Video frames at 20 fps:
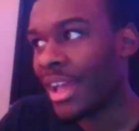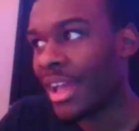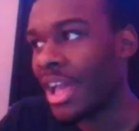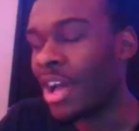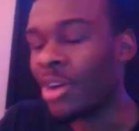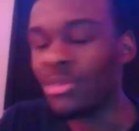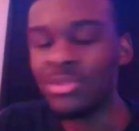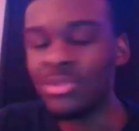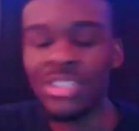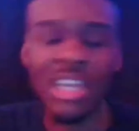
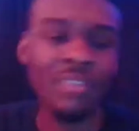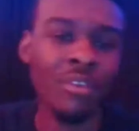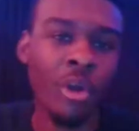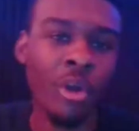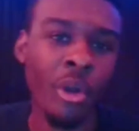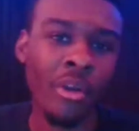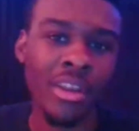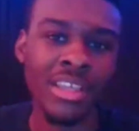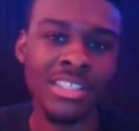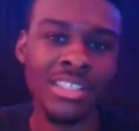how Jeff
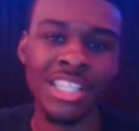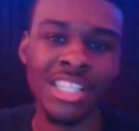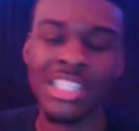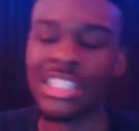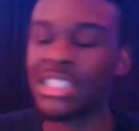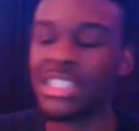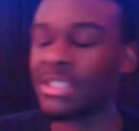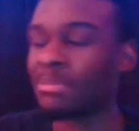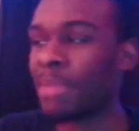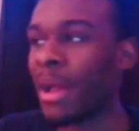Hardy is a
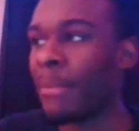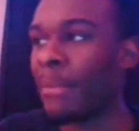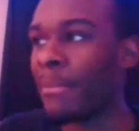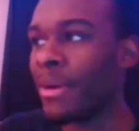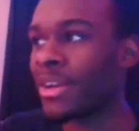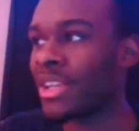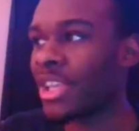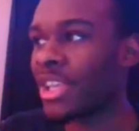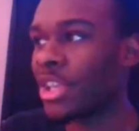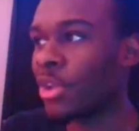spot
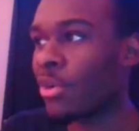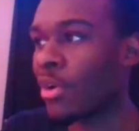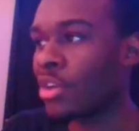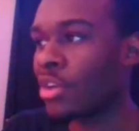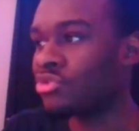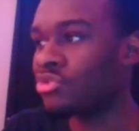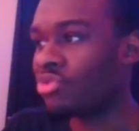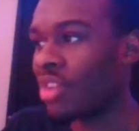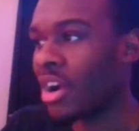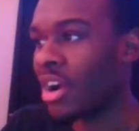monkey or
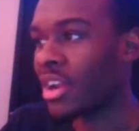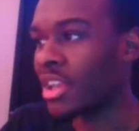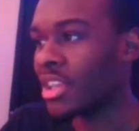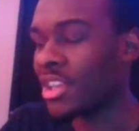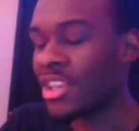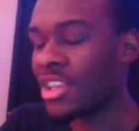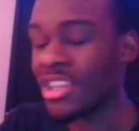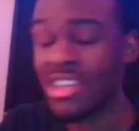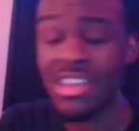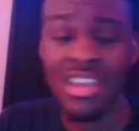a
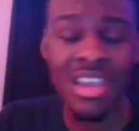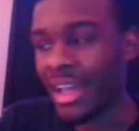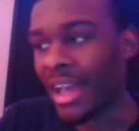druggie.